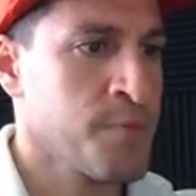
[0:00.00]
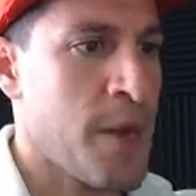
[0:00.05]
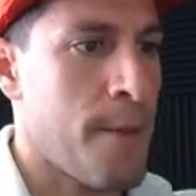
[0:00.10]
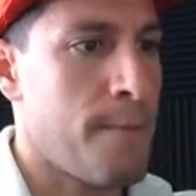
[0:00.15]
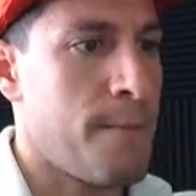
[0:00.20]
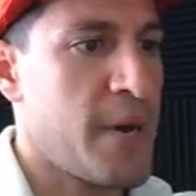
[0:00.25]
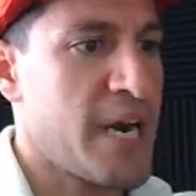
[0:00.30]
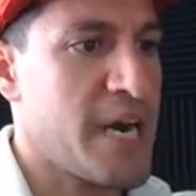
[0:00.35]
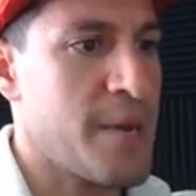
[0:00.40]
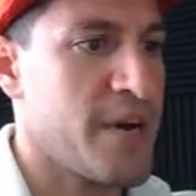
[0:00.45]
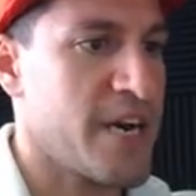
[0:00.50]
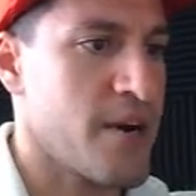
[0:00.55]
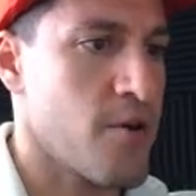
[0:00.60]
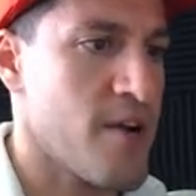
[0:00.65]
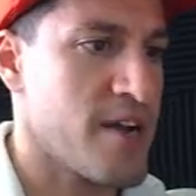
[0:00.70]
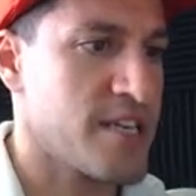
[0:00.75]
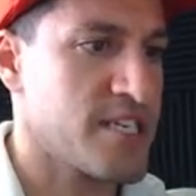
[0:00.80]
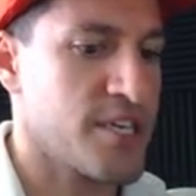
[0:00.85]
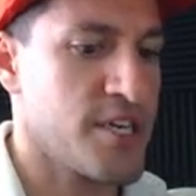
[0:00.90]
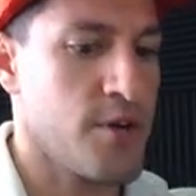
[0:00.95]
Buddy Buddy
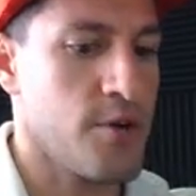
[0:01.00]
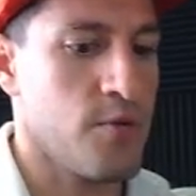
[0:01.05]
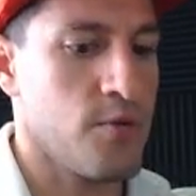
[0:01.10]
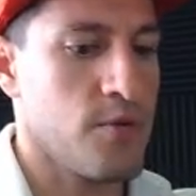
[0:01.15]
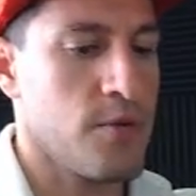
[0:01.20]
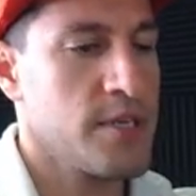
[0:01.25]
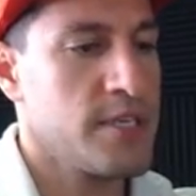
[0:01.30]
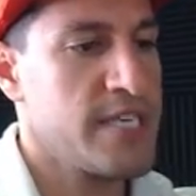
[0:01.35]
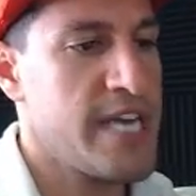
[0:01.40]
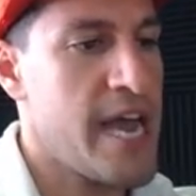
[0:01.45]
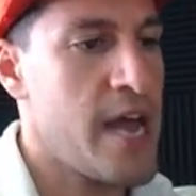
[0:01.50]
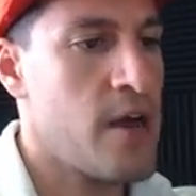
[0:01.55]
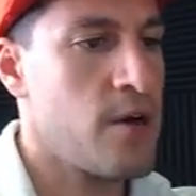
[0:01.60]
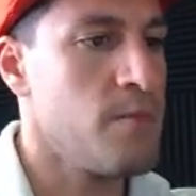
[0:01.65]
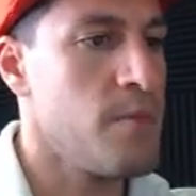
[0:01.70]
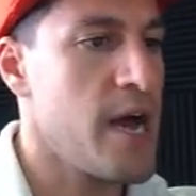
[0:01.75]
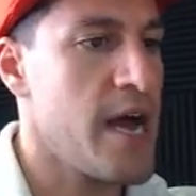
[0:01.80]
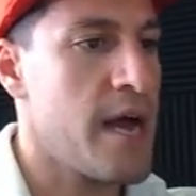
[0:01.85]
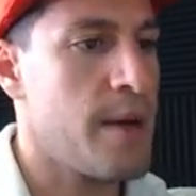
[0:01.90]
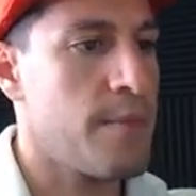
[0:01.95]
Rescue, Town
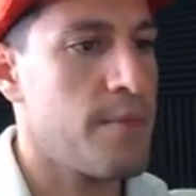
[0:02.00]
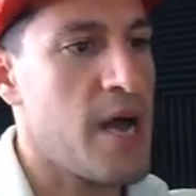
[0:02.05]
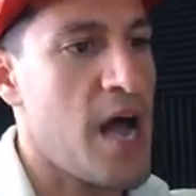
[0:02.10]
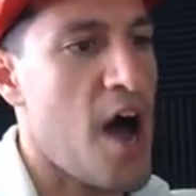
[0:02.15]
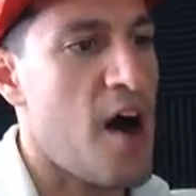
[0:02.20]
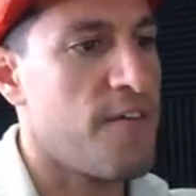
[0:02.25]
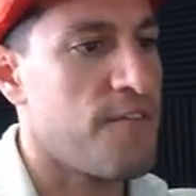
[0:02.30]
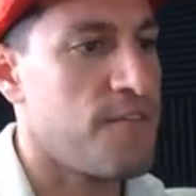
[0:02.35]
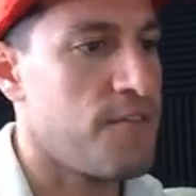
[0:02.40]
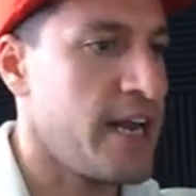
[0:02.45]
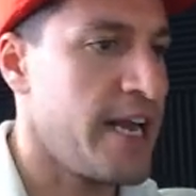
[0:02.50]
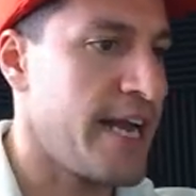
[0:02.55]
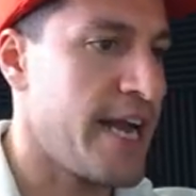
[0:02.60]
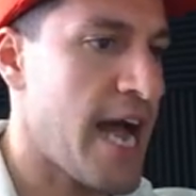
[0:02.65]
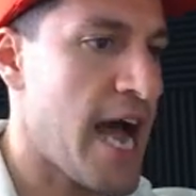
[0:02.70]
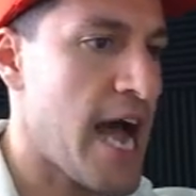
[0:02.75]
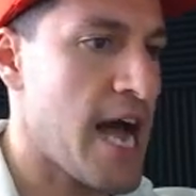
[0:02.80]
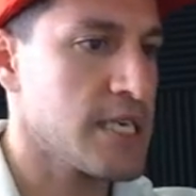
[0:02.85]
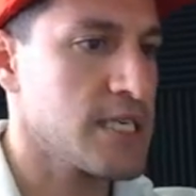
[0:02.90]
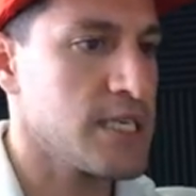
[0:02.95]
Map, Awfully
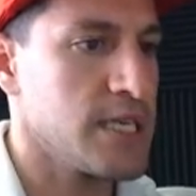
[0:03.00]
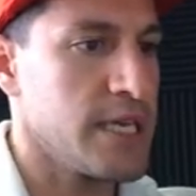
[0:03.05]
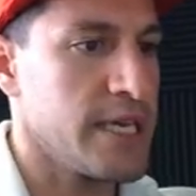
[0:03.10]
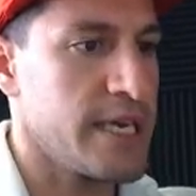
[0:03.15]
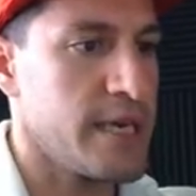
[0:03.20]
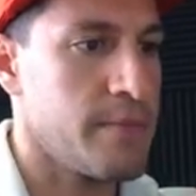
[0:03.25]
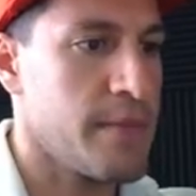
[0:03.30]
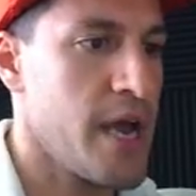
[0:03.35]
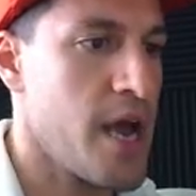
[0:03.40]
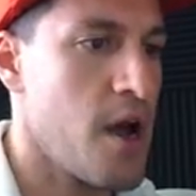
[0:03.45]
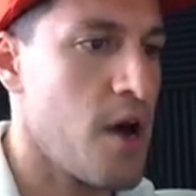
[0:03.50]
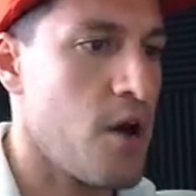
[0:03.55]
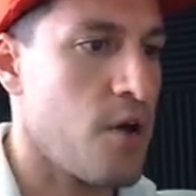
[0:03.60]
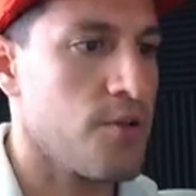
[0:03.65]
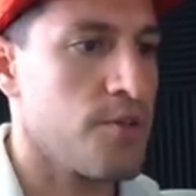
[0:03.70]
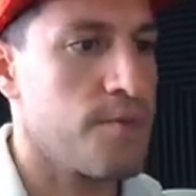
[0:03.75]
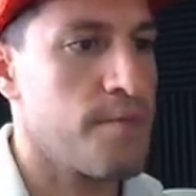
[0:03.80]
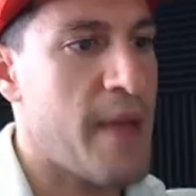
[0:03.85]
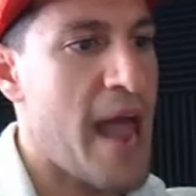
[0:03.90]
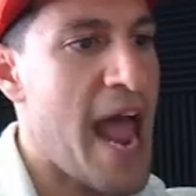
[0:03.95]
Ghastly,
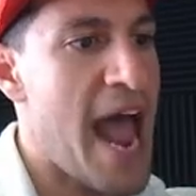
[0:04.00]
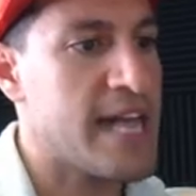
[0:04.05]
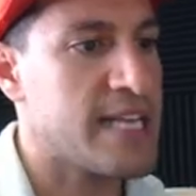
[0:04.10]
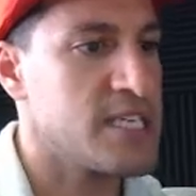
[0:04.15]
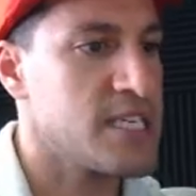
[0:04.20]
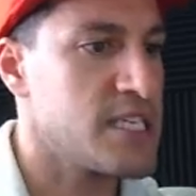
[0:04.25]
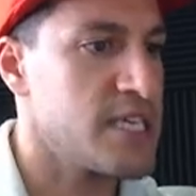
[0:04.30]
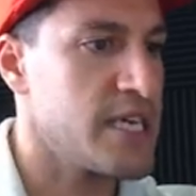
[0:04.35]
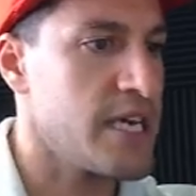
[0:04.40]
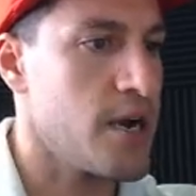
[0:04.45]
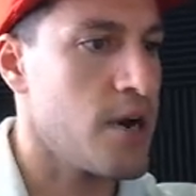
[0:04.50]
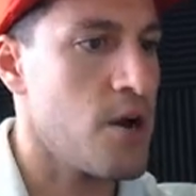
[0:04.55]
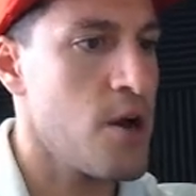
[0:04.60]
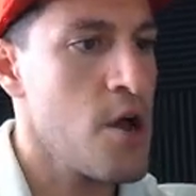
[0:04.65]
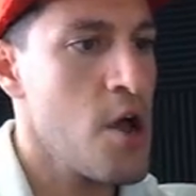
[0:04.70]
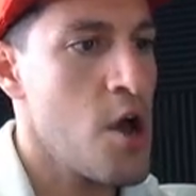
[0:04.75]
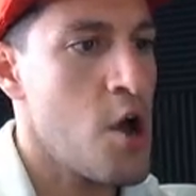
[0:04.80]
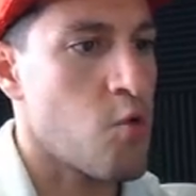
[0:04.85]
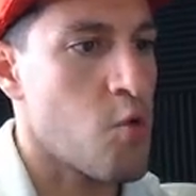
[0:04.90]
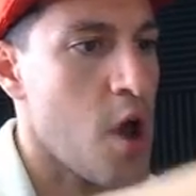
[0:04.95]
Meowth, Pansier,
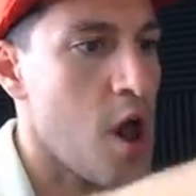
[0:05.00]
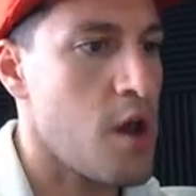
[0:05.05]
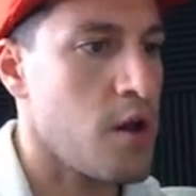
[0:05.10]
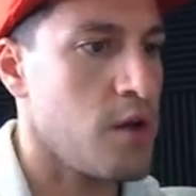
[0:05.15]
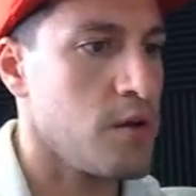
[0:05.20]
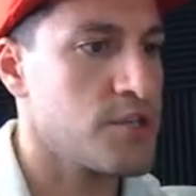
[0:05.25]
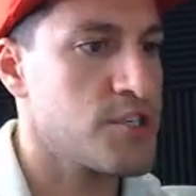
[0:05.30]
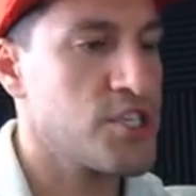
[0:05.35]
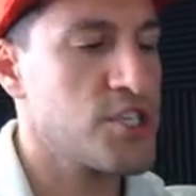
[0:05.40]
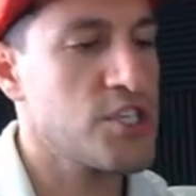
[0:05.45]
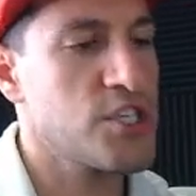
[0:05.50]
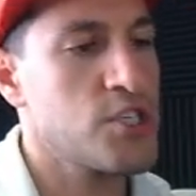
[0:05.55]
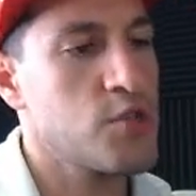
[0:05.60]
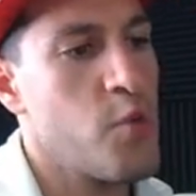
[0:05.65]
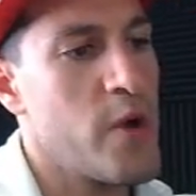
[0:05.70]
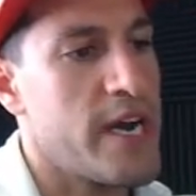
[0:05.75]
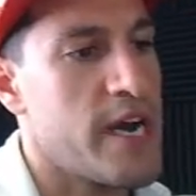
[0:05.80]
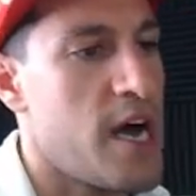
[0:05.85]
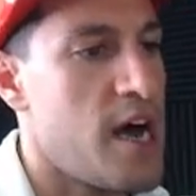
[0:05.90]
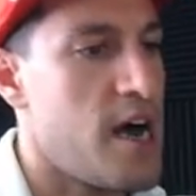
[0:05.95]
Ralt,
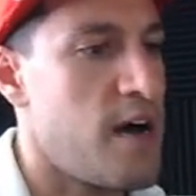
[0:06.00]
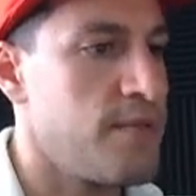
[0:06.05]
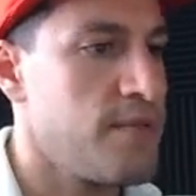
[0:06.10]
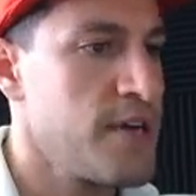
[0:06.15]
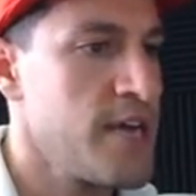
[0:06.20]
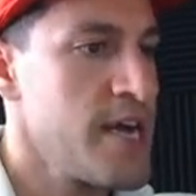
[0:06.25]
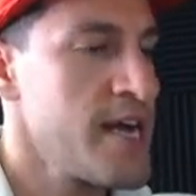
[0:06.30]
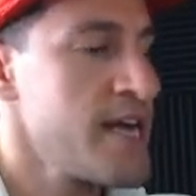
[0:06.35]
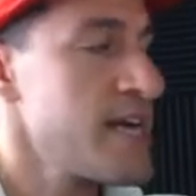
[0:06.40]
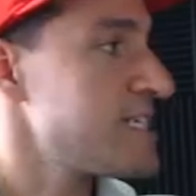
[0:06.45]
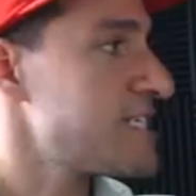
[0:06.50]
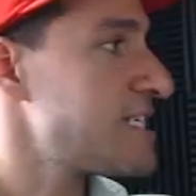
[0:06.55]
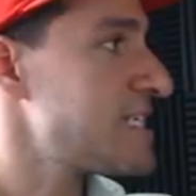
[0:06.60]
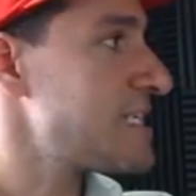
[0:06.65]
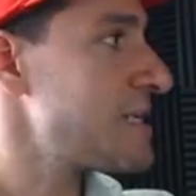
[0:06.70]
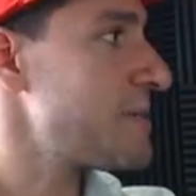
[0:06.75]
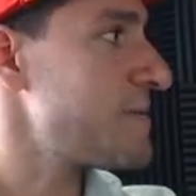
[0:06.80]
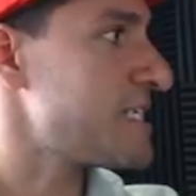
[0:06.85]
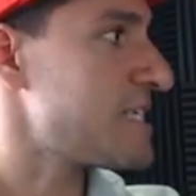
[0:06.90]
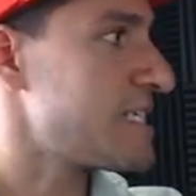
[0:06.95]
Swinub,
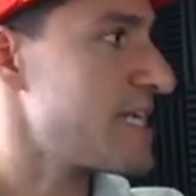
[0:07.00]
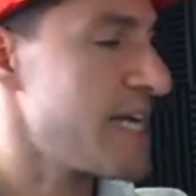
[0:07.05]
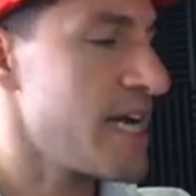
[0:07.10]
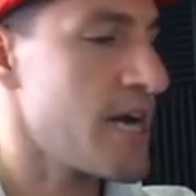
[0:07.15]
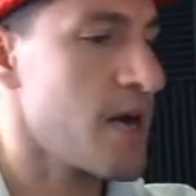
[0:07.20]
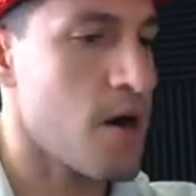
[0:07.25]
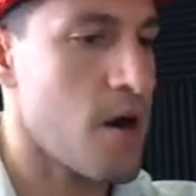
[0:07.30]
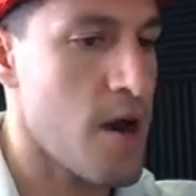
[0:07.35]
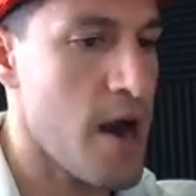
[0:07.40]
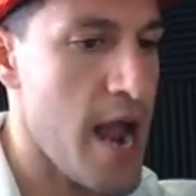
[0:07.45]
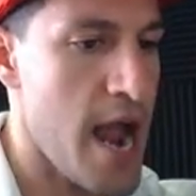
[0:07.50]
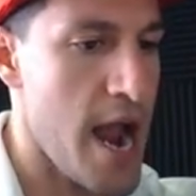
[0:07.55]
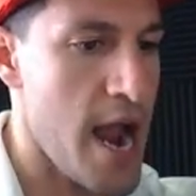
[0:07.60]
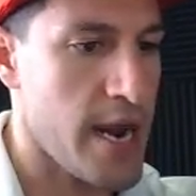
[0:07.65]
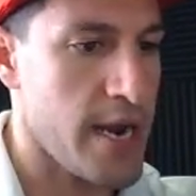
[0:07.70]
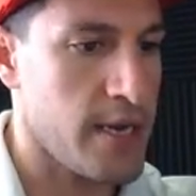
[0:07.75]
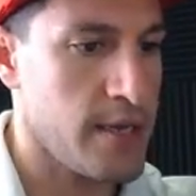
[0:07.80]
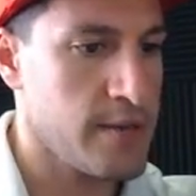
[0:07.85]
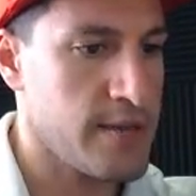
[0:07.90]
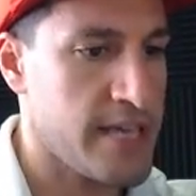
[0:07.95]
Simisear,
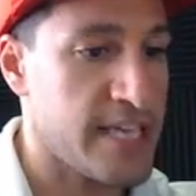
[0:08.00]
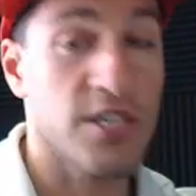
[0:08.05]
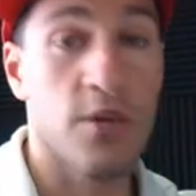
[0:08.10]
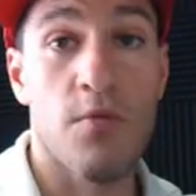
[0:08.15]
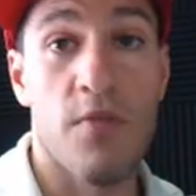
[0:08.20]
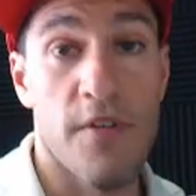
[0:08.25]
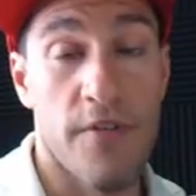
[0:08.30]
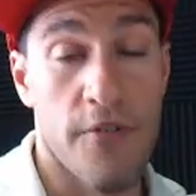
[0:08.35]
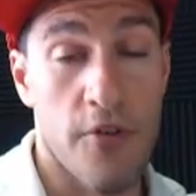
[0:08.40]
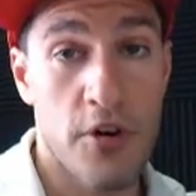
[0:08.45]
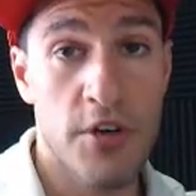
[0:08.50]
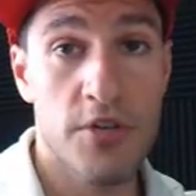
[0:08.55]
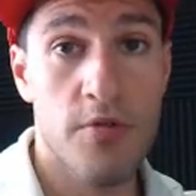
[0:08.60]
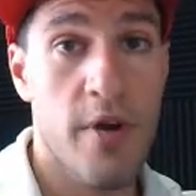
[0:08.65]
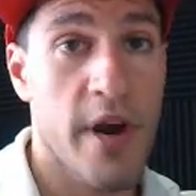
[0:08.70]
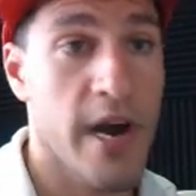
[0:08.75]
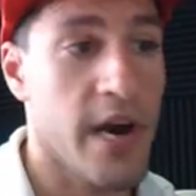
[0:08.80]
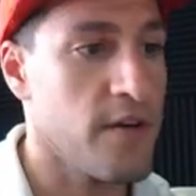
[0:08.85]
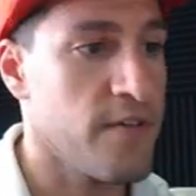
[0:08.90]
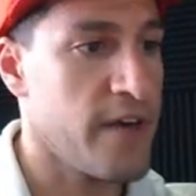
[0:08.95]
and that's a reverse
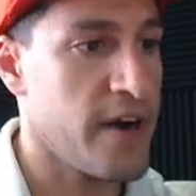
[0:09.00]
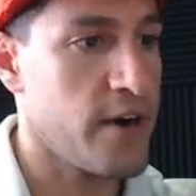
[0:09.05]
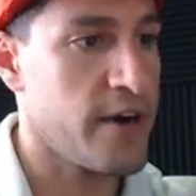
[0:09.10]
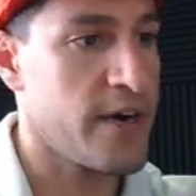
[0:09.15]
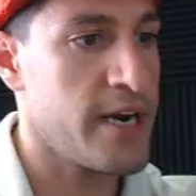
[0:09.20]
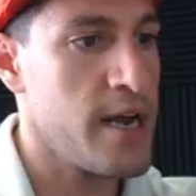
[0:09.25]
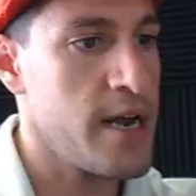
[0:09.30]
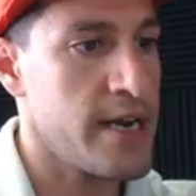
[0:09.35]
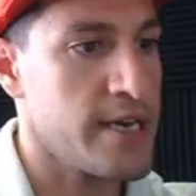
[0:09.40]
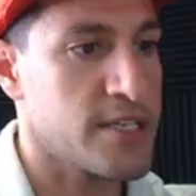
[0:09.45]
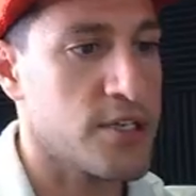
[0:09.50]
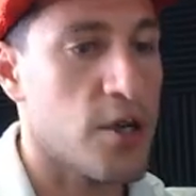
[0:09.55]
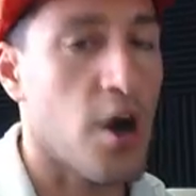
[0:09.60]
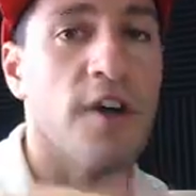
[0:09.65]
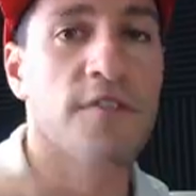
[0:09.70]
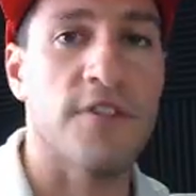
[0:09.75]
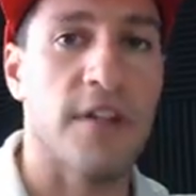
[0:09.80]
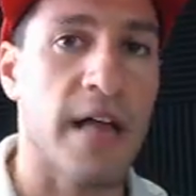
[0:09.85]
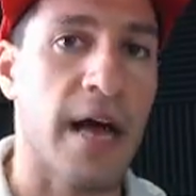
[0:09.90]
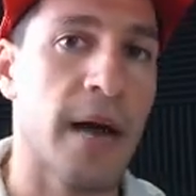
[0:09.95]
rare, very nice,
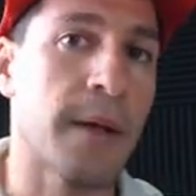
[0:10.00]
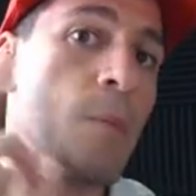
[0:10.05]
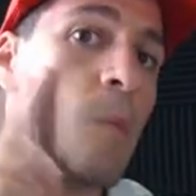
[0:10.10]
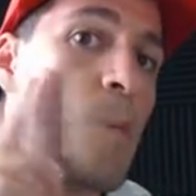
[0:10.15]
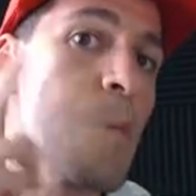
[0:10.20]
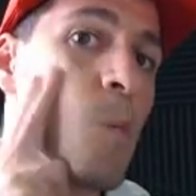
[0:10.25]
Golf Clap,